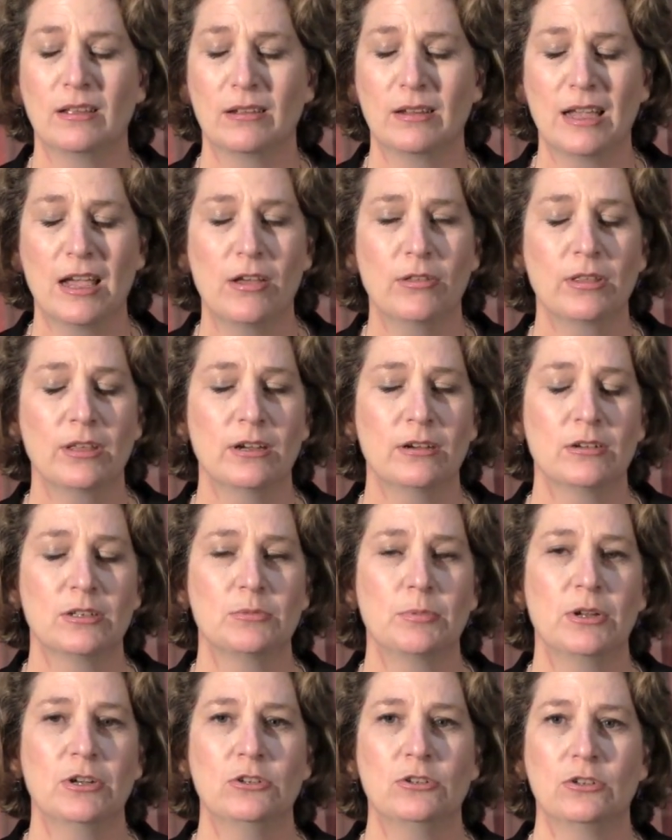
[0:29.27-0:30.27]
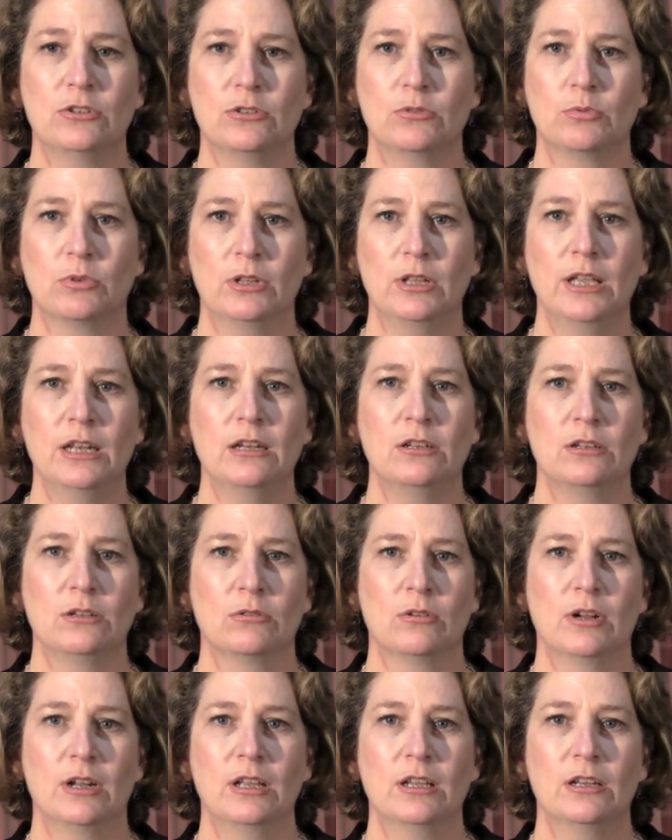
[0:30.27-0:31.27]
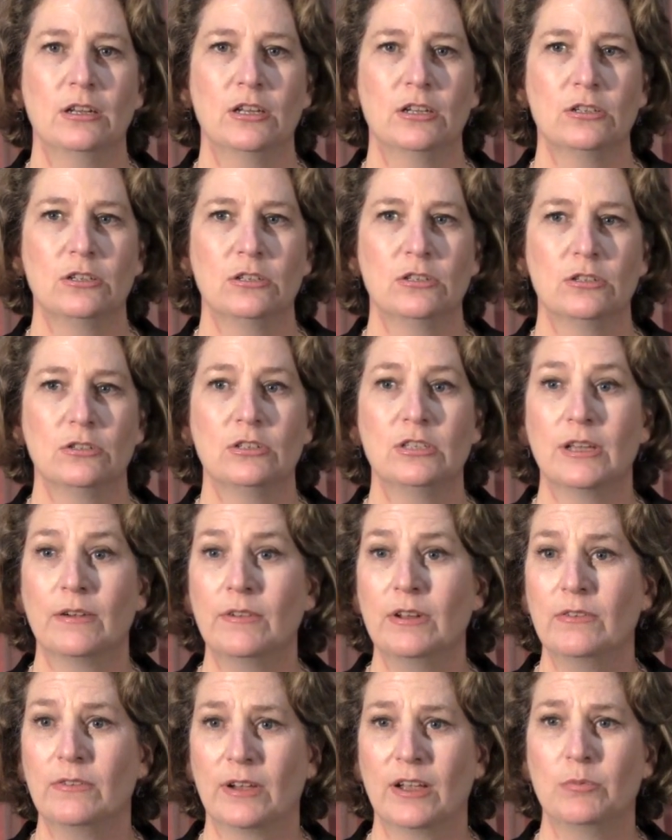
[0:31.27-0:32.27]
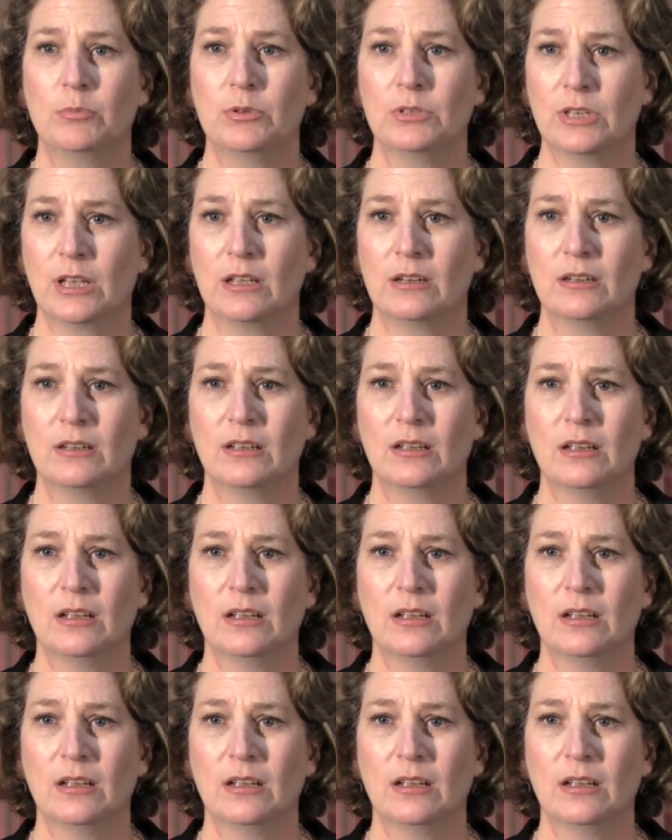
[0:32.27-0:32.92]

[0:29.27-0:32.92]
Healthcare expenditures related to chronic conditions are 75%.